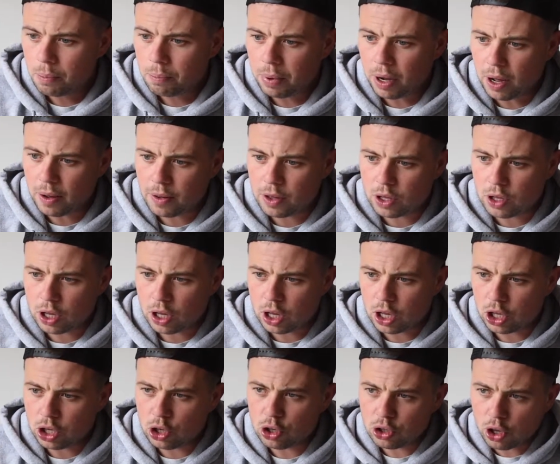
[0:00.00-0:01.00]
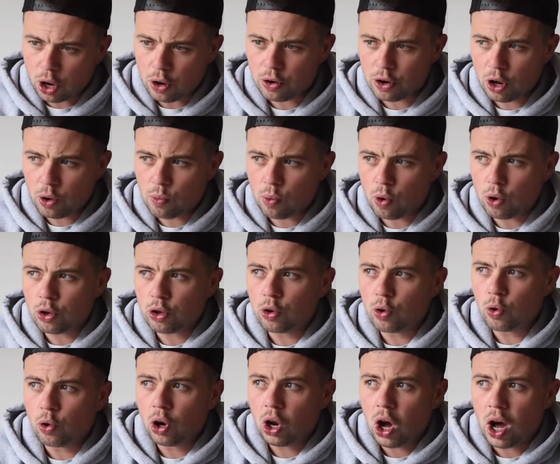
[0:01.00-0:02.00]
But you don't know what
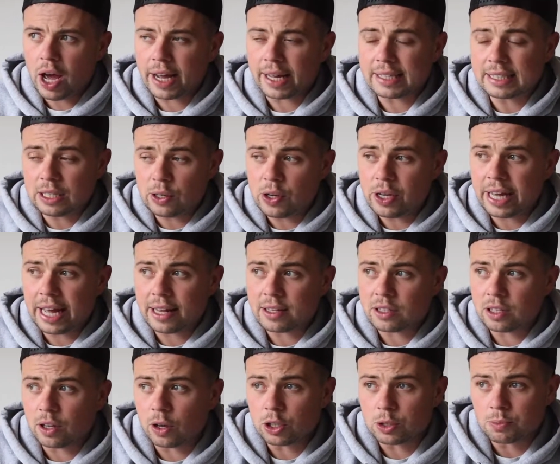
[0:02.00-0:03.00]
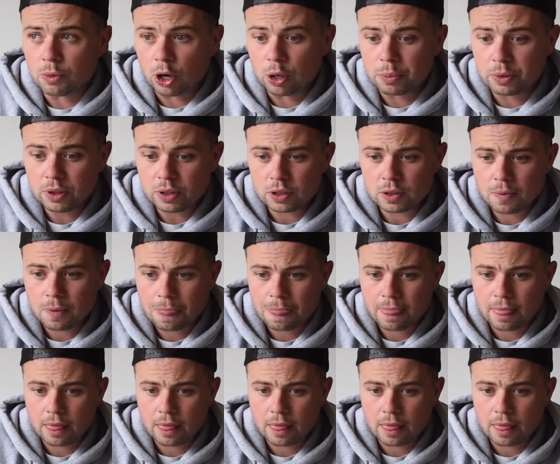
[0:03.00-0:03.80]
you're like until you get into those moments.